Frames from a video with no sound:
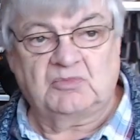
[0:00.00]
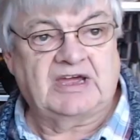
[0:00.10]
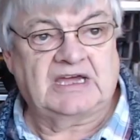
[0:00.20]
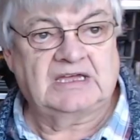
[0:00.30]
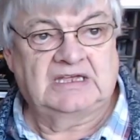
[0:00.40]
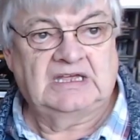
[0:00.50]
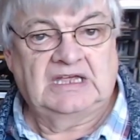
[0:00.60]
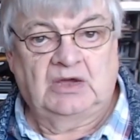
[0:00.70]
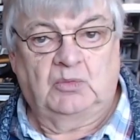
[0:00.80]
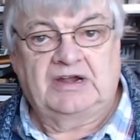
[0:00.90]
where
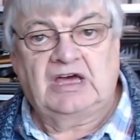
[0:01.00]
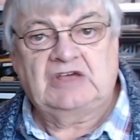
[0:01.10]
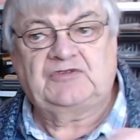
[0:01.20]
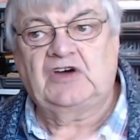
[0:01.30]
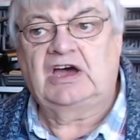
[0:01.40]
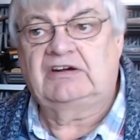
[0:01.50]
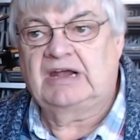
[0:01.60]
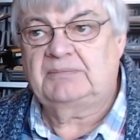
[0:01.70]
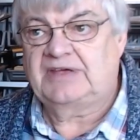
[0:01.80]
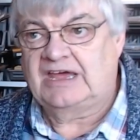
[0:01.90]
when I fire
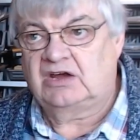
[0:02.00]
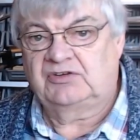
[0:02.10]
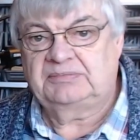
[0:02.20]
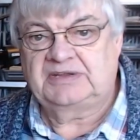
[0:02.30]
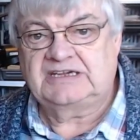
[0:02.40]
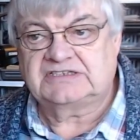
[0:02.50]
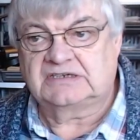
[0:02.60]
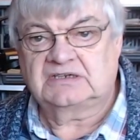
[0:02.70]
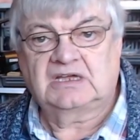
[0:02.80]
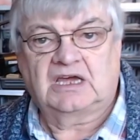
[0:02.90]
up our repeater,
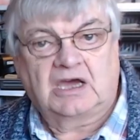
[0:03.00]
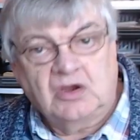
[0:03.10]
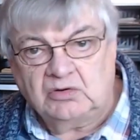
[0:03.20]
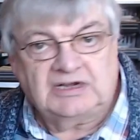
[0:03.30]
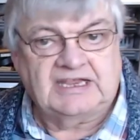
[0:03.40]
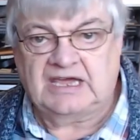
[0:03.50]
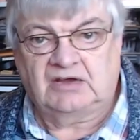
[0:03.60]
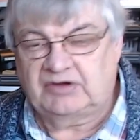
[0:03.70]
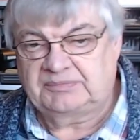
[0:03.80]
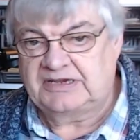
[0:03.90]
only
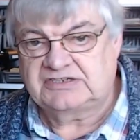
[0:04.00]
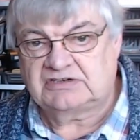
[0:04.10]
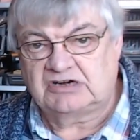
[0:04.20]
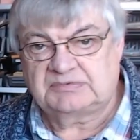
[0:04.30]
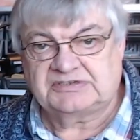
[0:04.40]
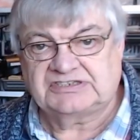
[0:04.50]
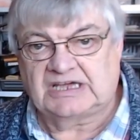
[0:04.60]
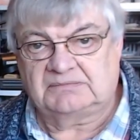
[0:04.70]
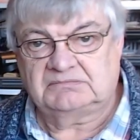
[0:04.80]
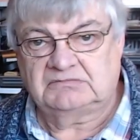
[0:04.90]
our repeater opens
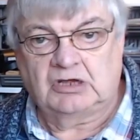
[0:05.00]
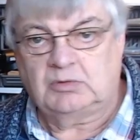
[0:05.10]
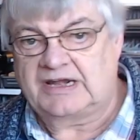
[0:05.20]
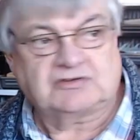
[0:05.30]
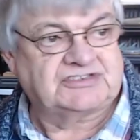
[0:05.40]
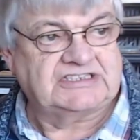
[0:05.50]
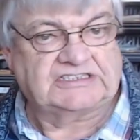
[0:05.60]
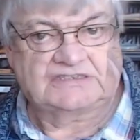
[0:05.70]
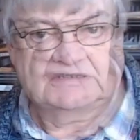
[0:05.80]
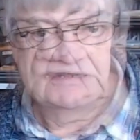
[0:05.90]
up, no one
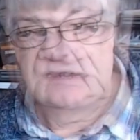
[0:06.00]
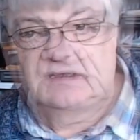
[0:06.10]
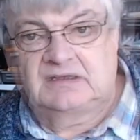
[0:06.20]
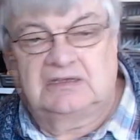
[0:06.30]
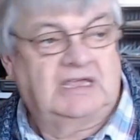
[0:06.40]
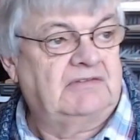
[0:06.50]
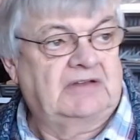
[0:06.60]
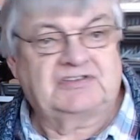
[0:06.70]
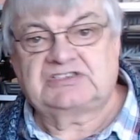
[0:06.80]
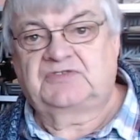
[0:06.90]
else's. Even
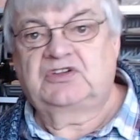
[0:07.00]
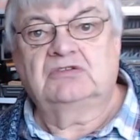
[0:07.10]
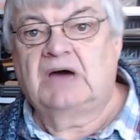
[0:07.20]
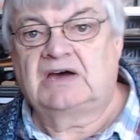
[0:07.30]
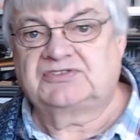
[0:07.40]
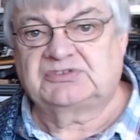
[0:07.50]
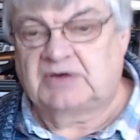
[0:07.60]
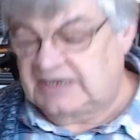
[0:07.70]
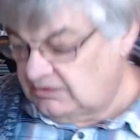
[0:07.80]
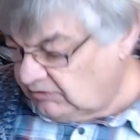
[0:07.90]
if it's a few miles
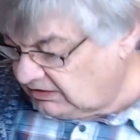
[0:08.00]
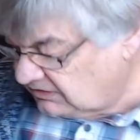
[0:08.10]
away, it won't.